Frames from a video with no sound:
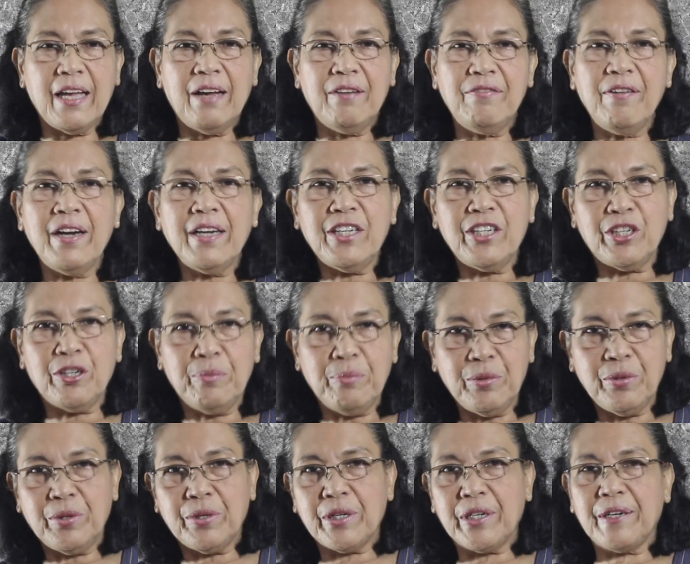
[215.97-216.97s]

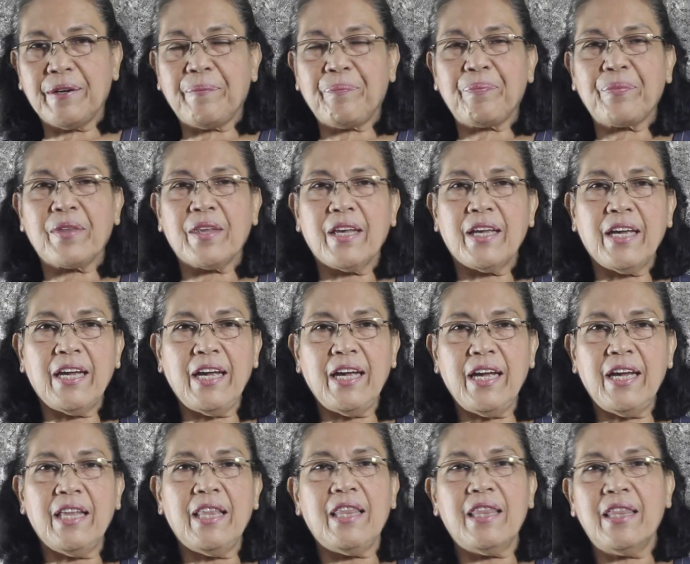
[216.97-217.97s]
Furthermore,
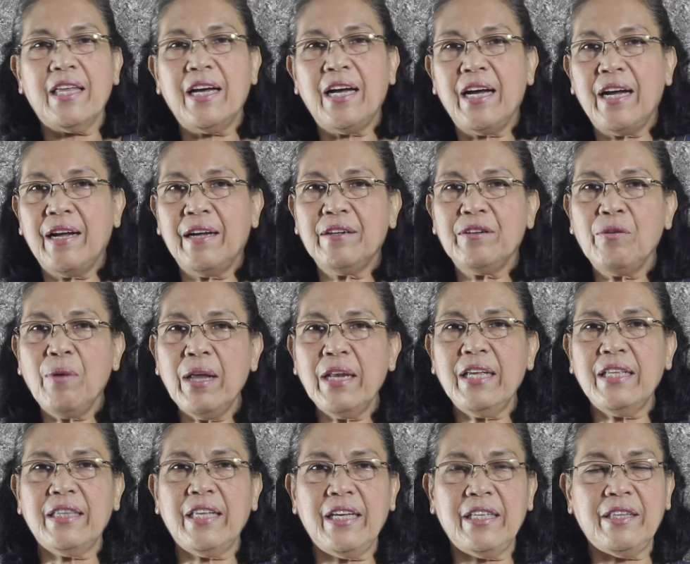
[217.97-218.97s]
in the
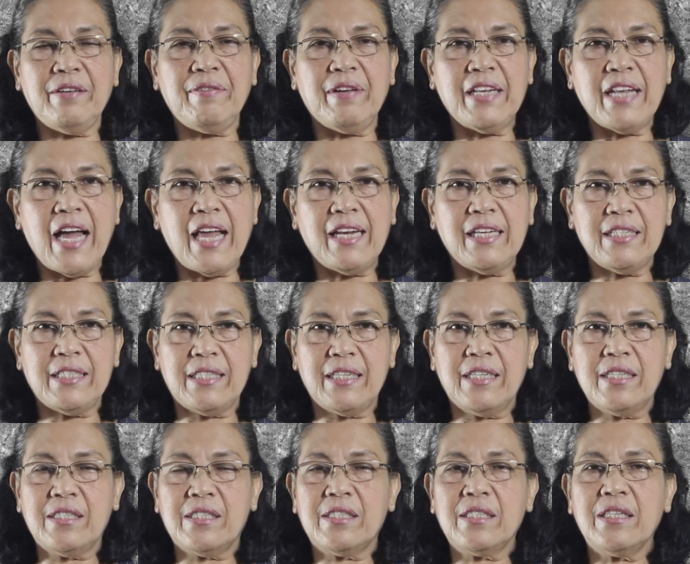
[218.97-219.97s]
qualitative
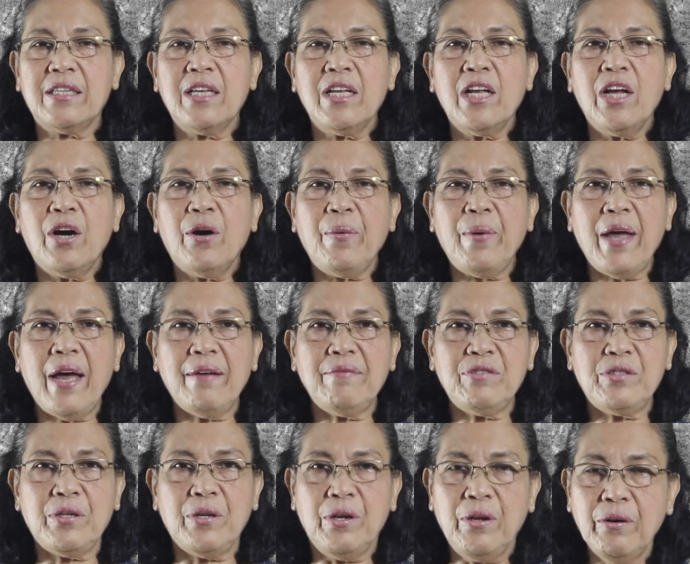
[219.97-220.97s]
analysis, we have
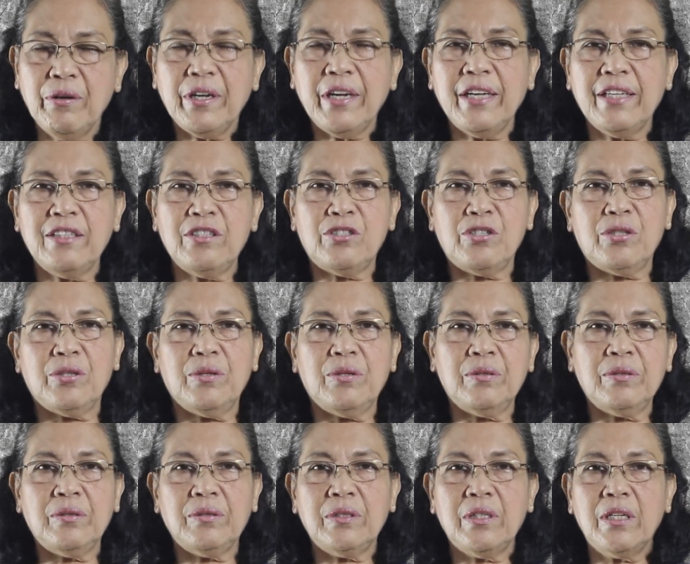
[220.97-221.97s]
to look into
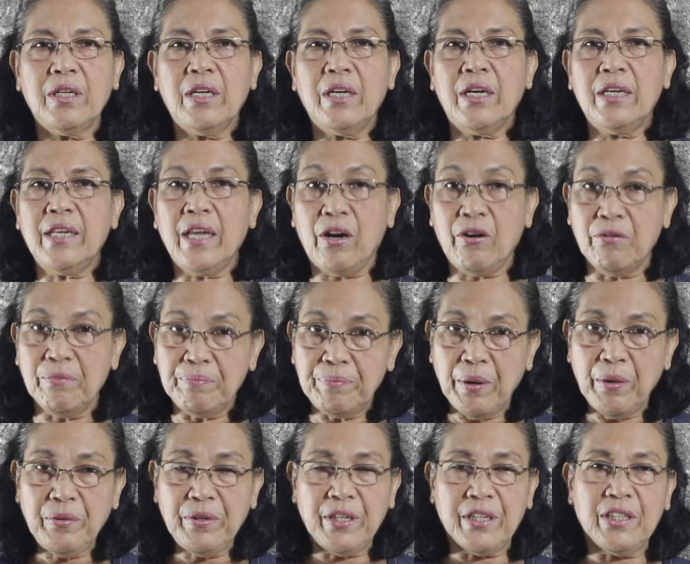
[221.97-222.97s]
the
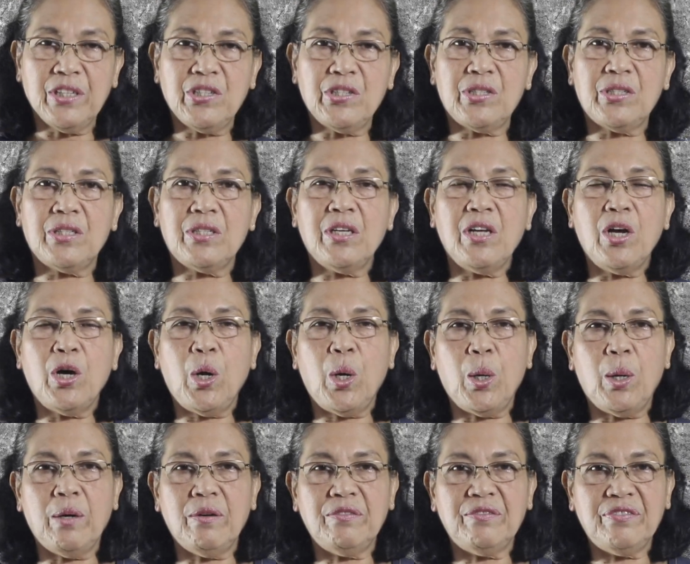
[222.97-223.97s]
components
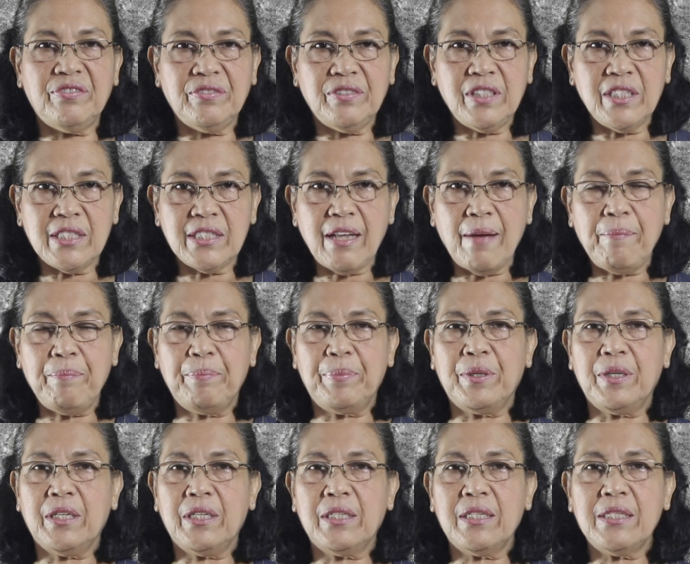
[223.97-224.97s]
of the
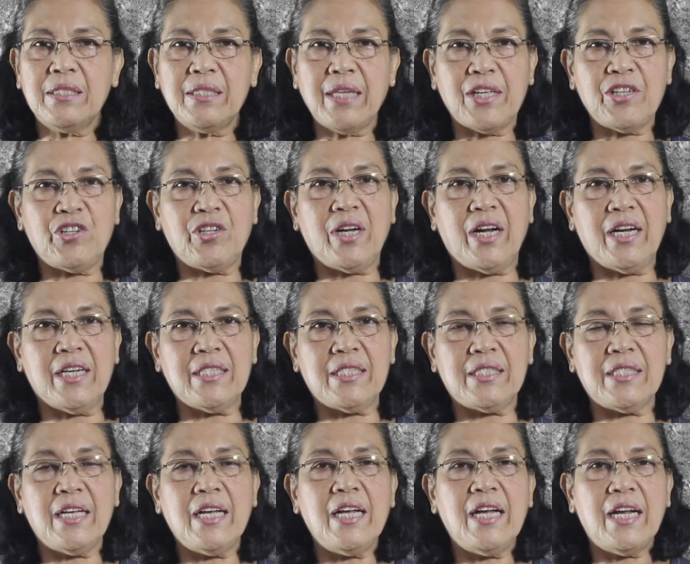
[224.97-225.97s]
sample, such
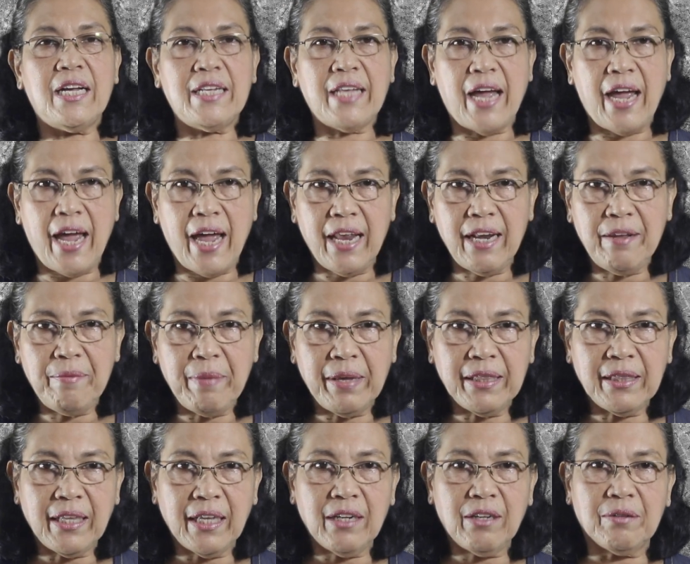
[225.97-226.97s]
as the
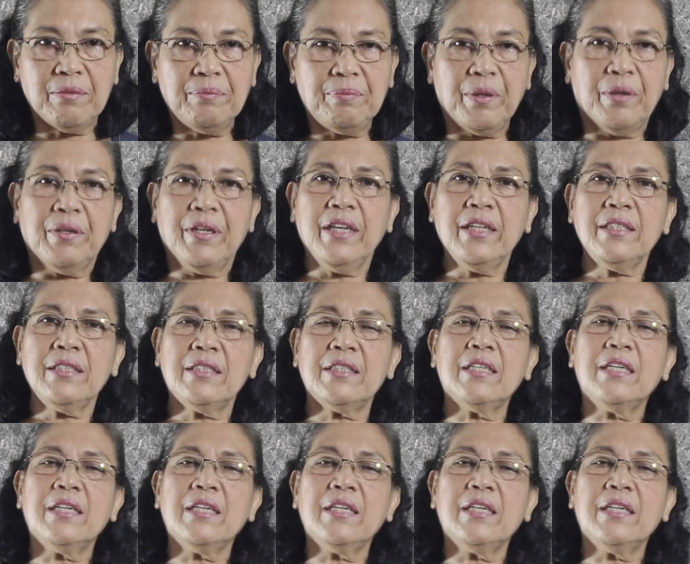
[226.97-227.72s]
elemental component